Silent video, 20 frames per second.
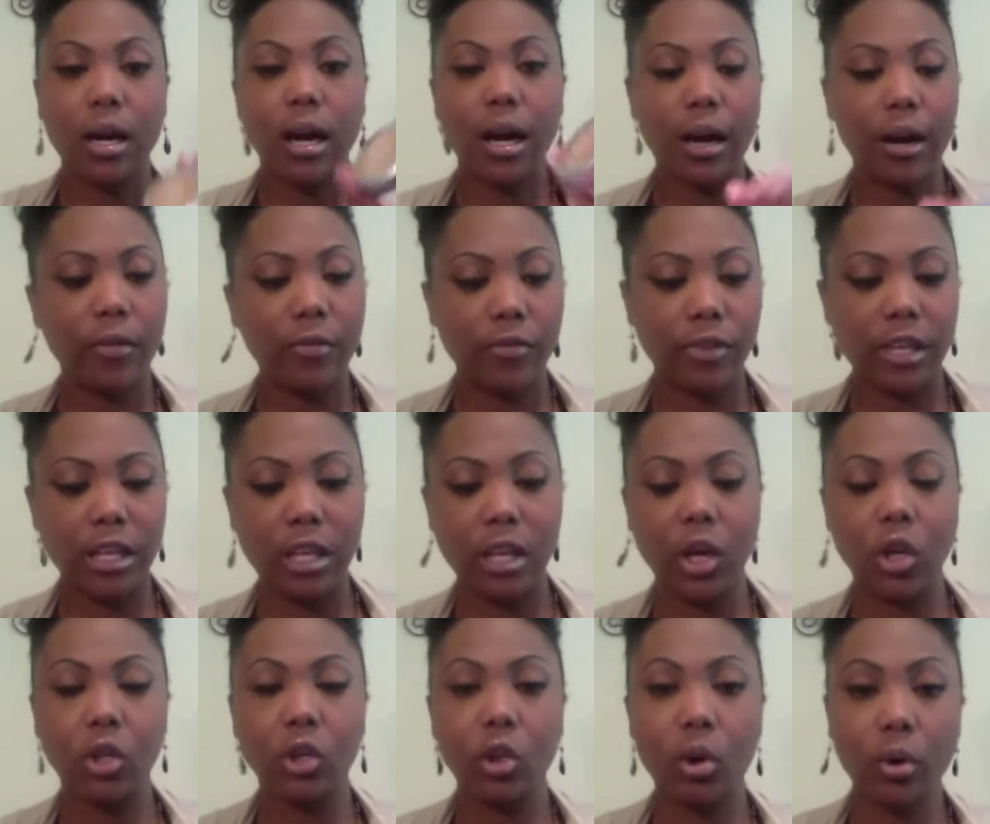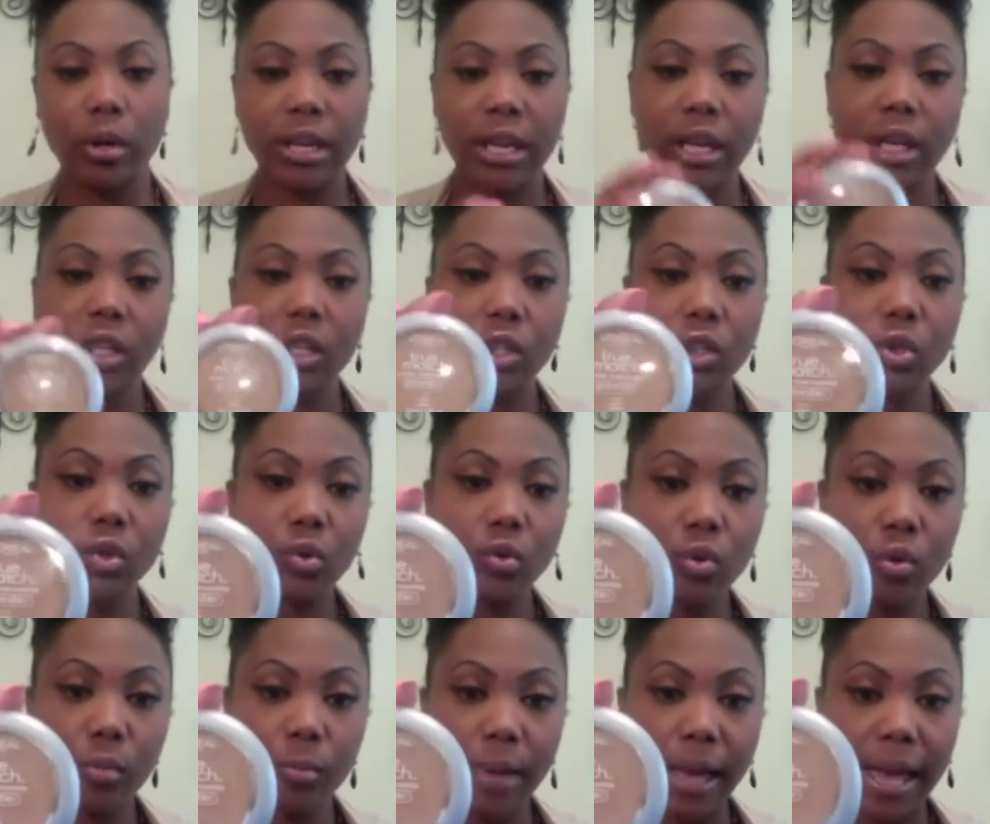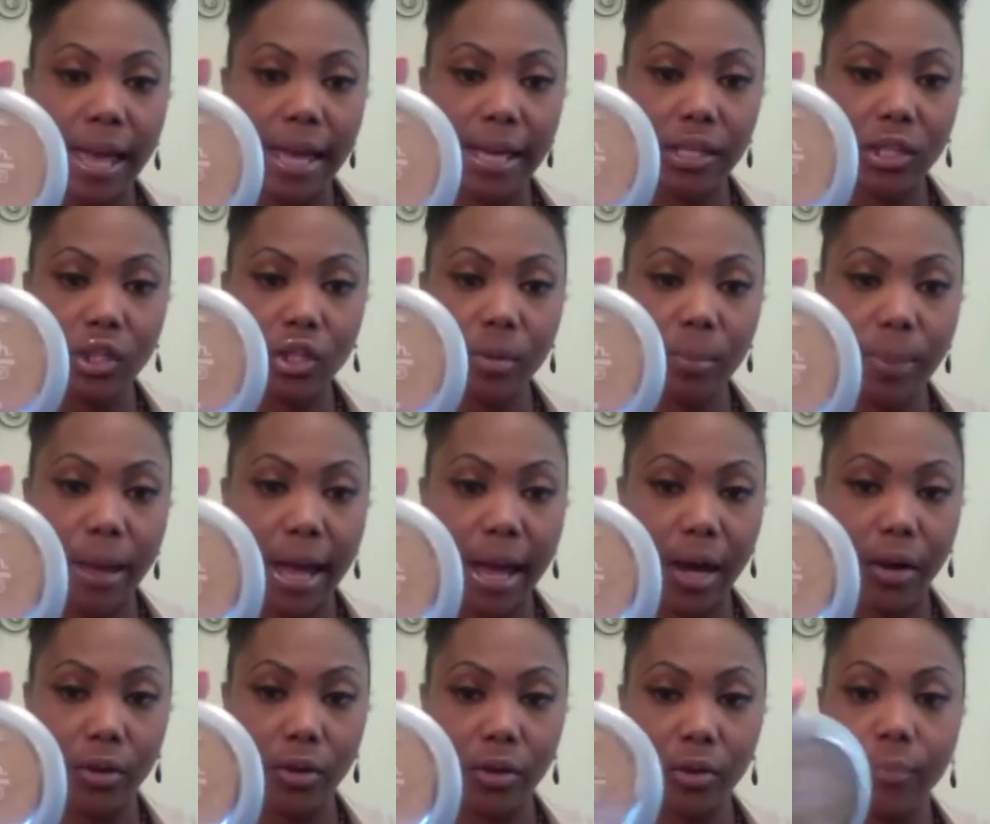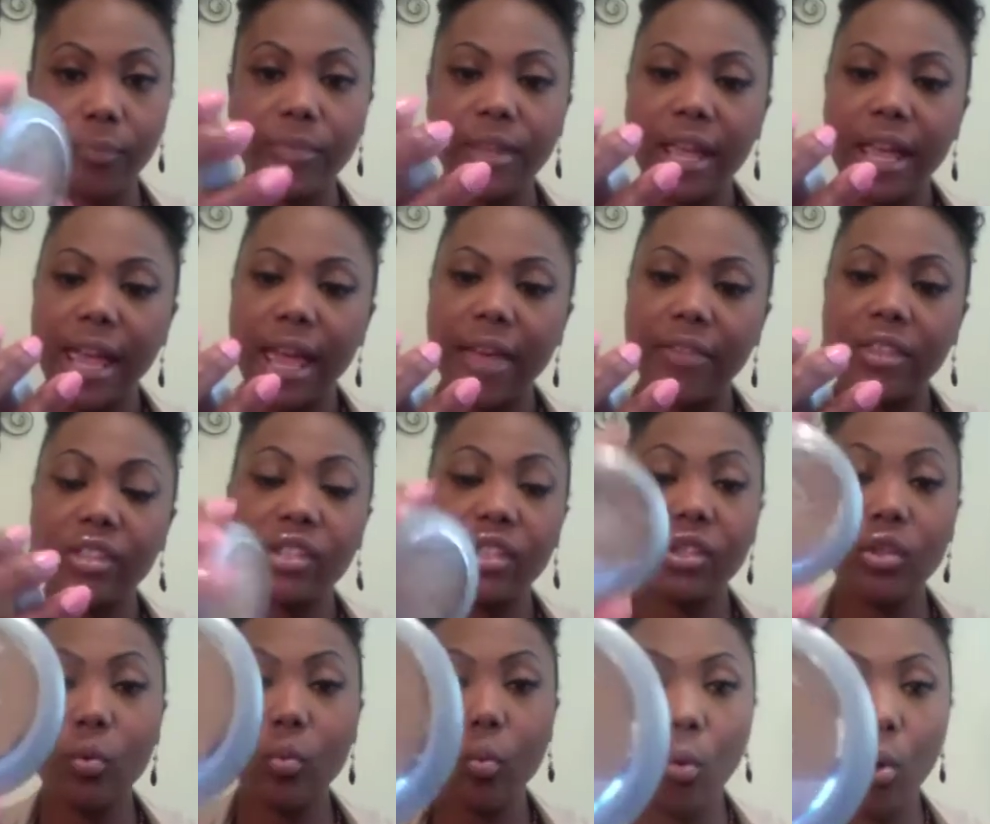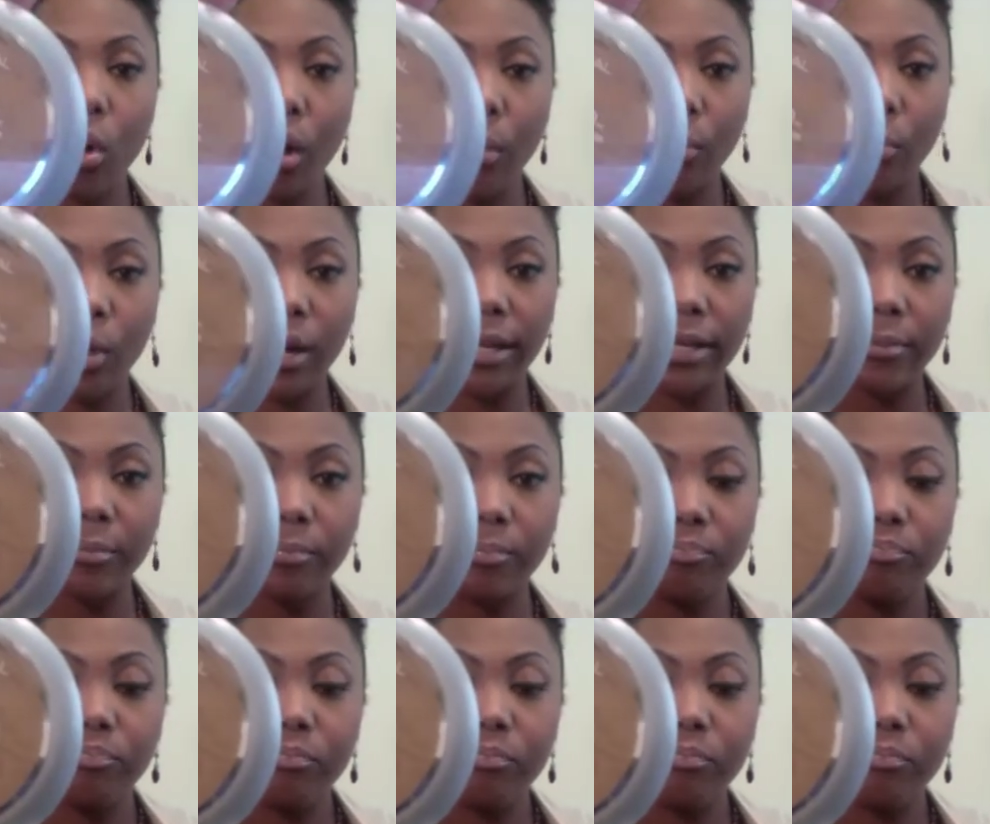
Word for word: Of the L'Oreal True Match Powder. And this is a warm one.